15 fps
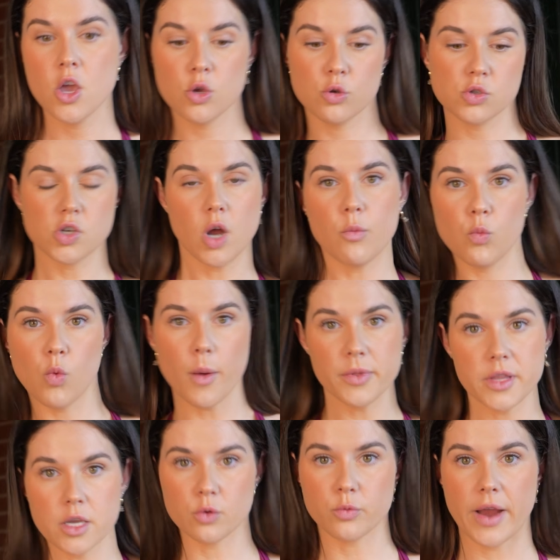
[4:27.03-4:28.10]
You'll stop
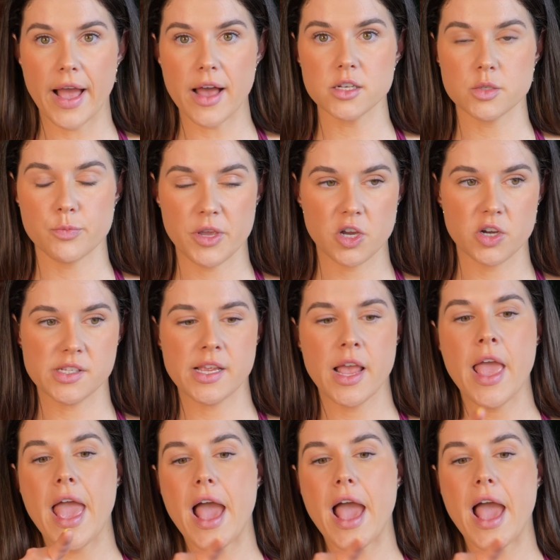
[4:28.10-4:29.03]
wobbling around because